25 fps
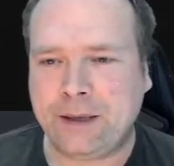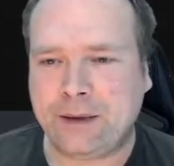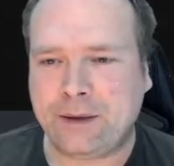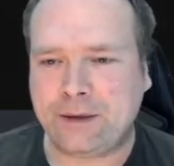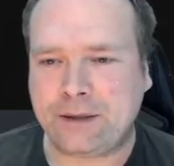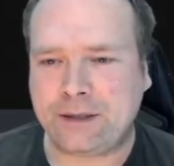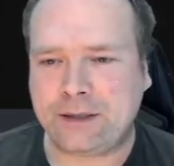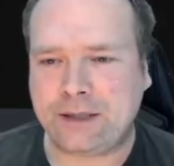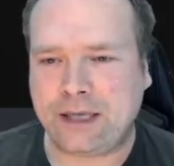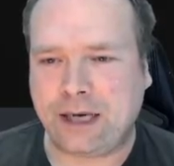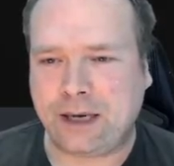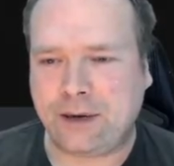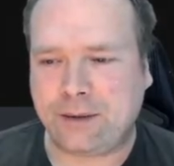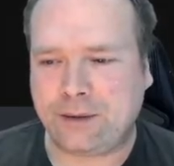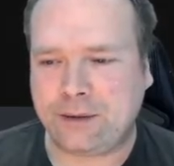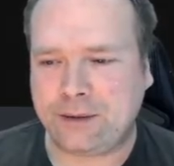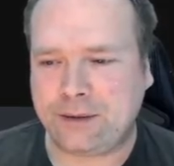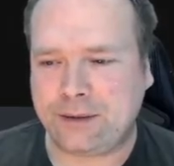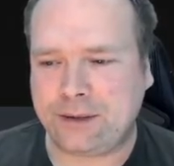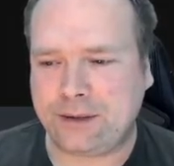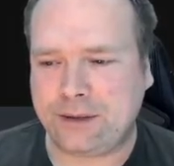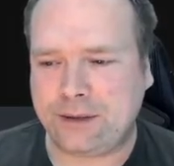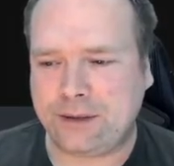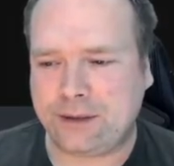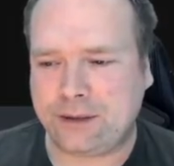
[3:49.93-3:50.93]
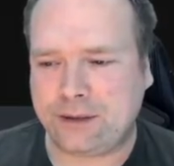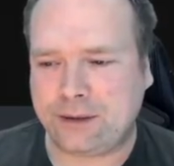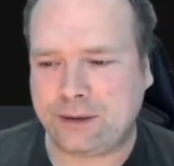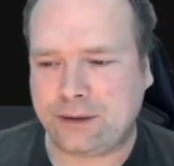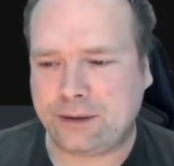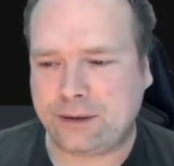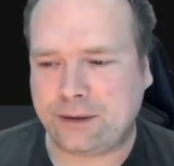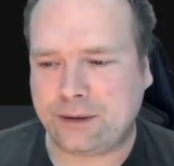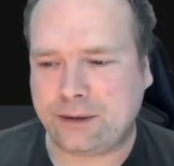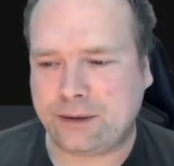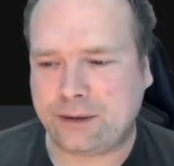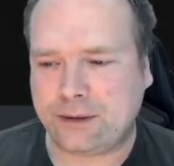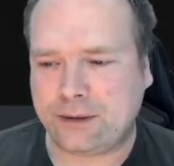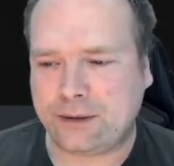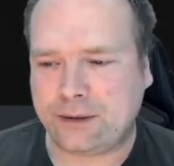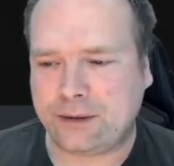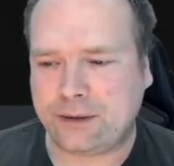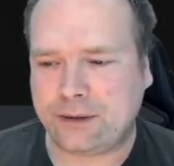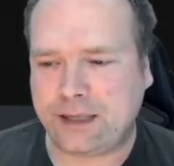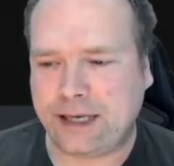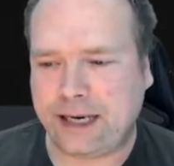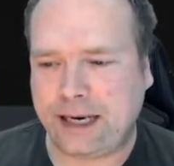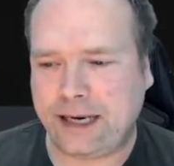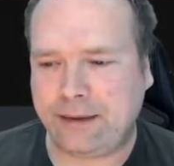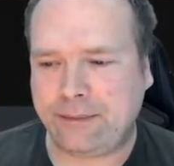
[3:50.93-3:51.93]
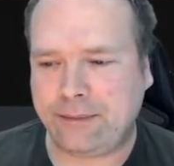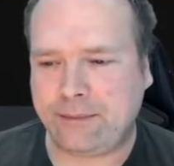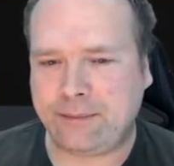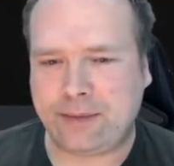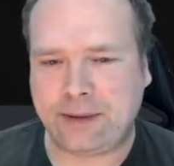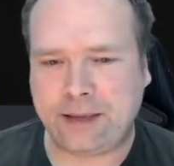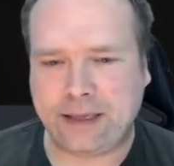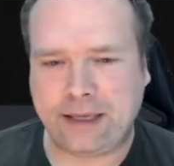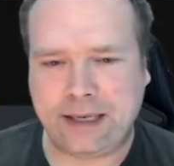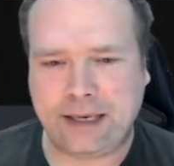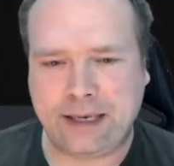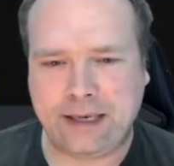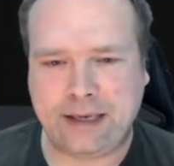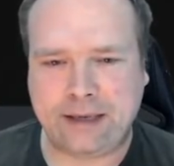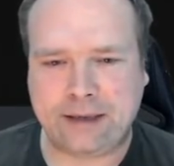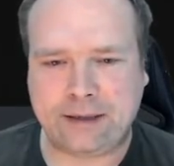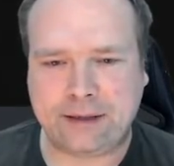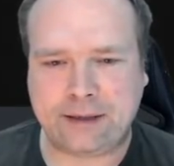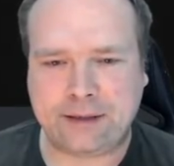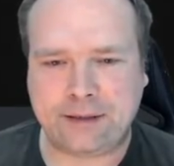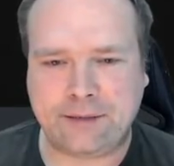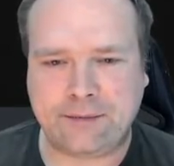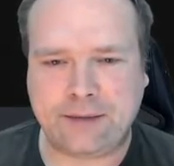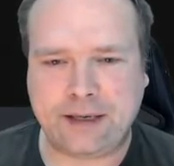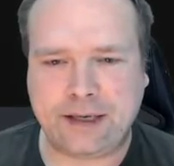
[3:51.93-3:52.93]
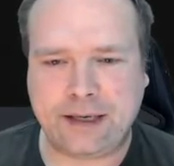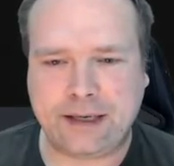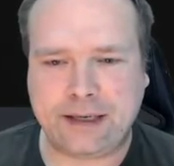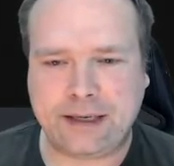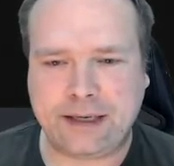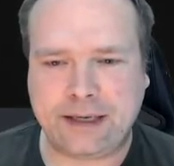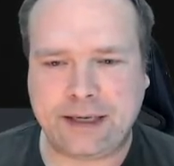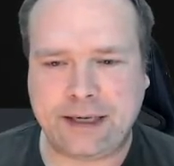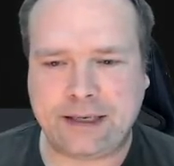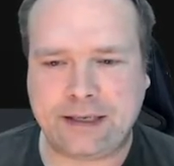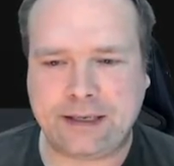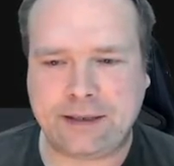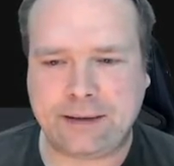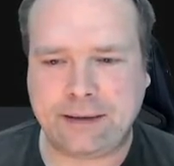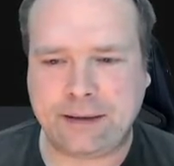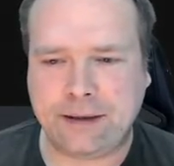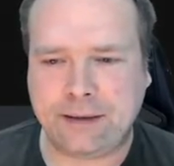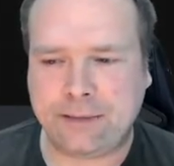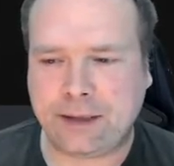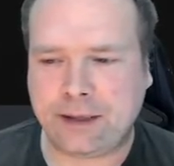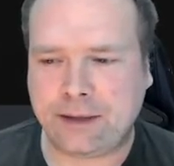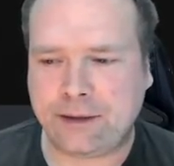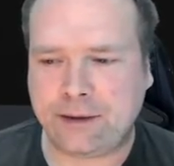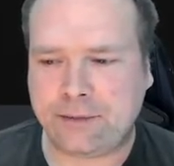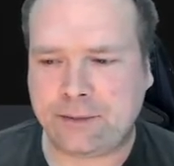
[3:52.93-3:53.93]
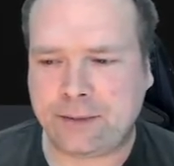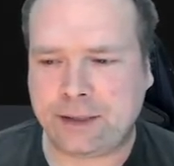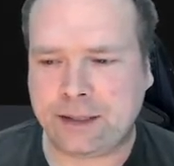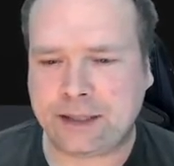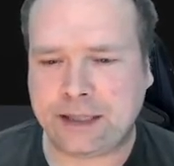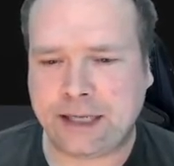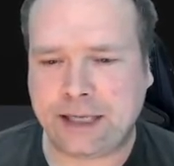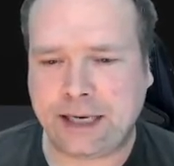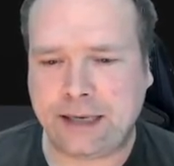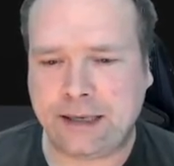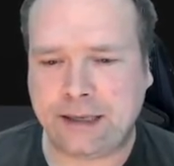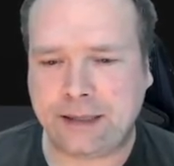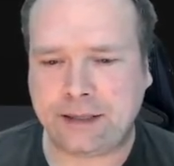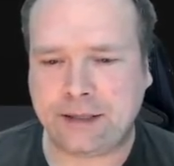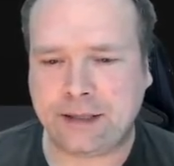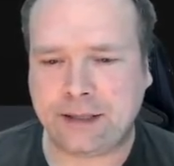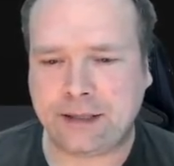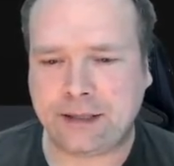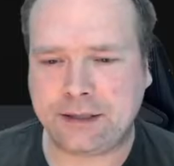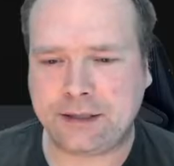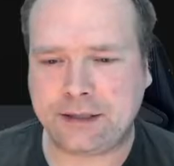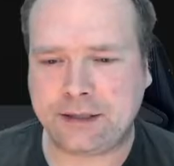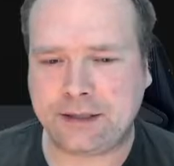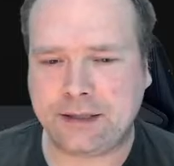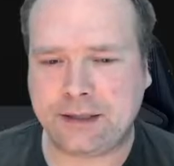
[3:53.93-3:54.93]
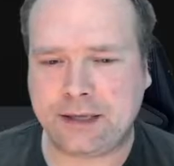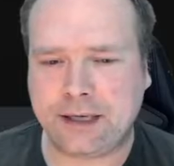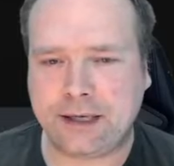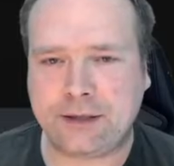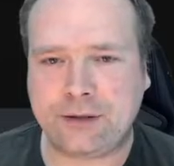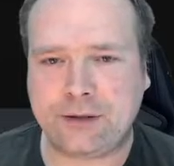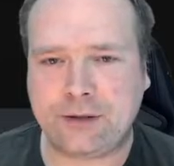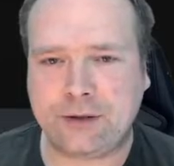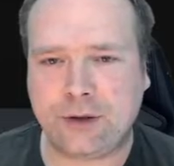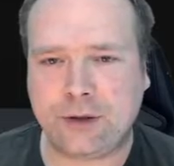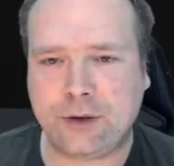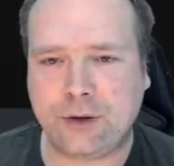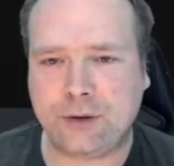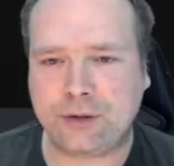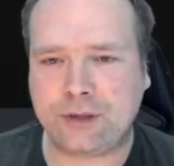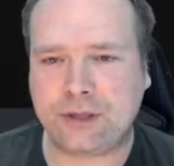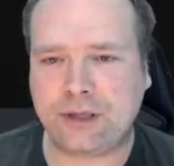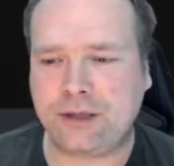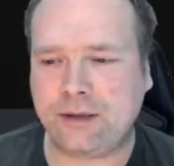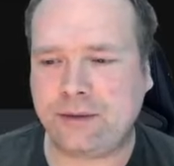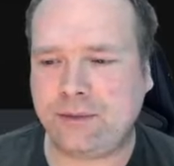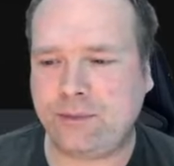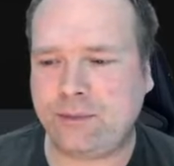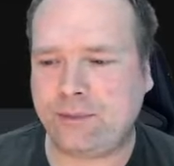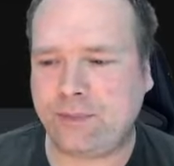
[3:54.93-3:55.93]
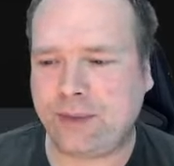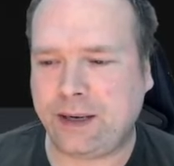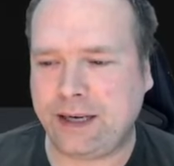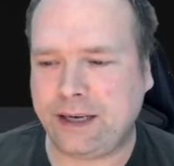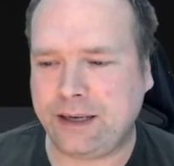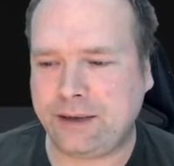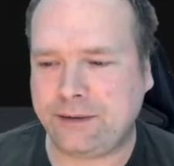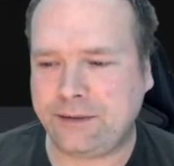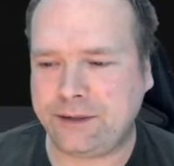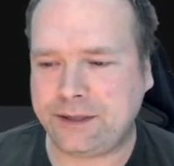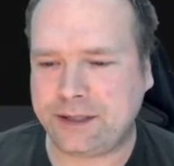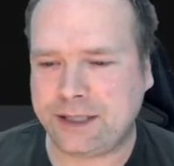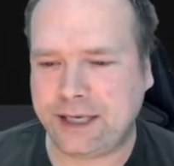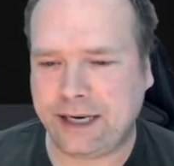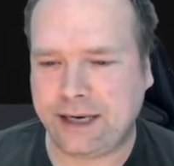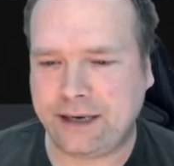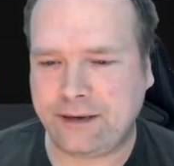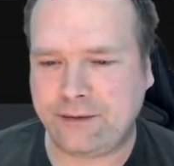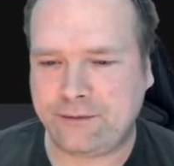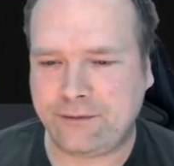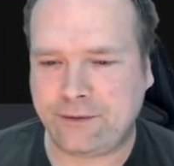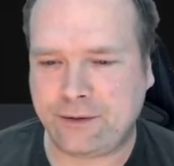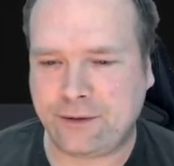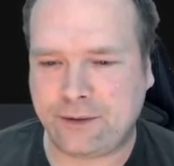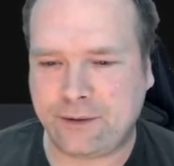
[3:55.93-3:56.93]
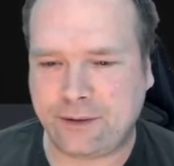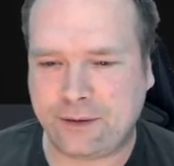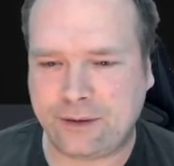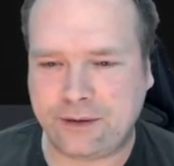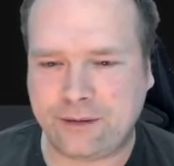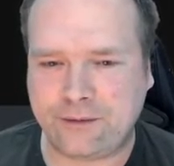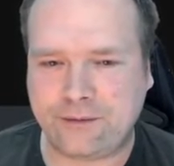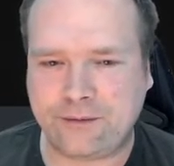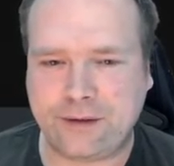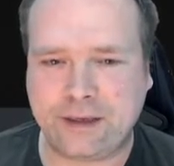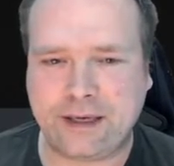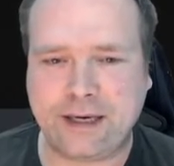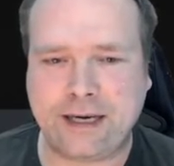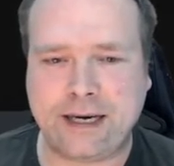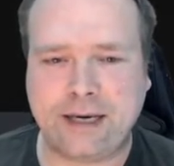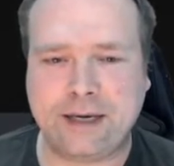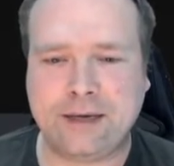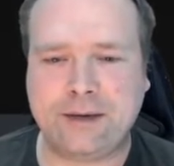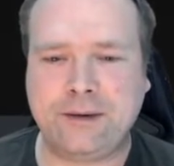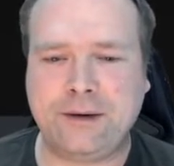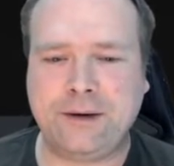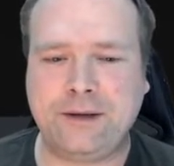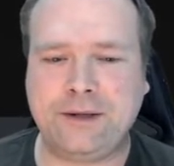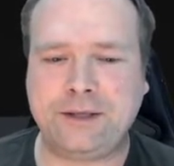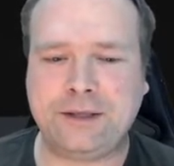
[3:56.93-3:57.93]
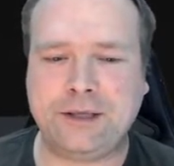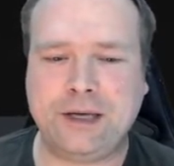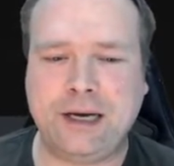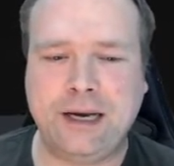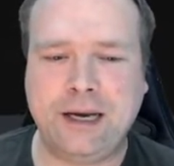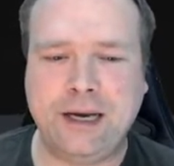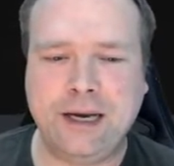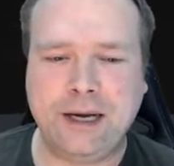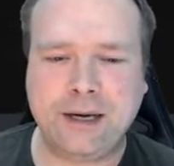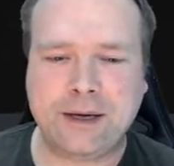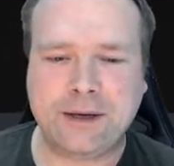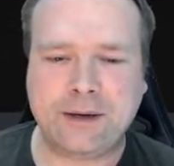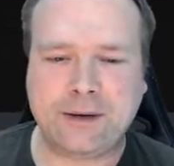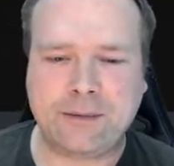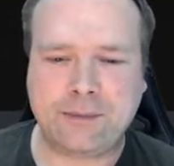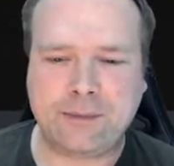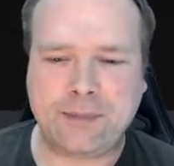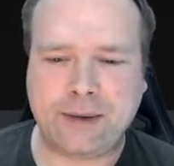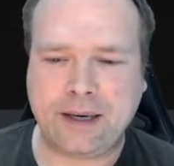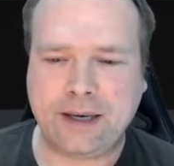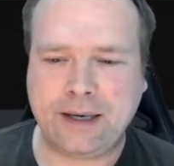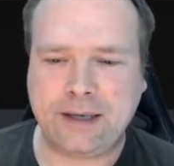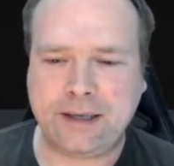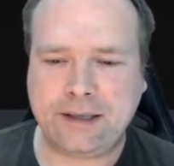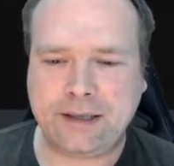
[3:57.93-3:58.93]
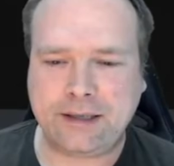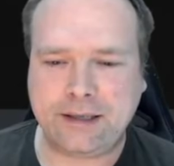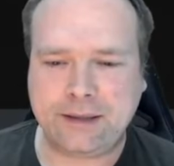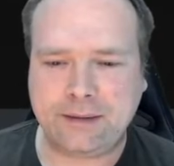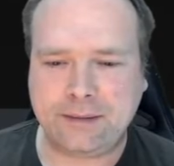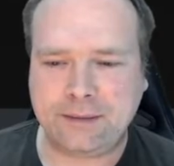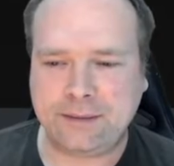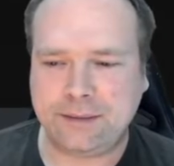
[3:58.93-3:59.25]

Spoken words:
sound or gameplay or something like that. On my scale, it's just a total binary scale for all of the categories combined.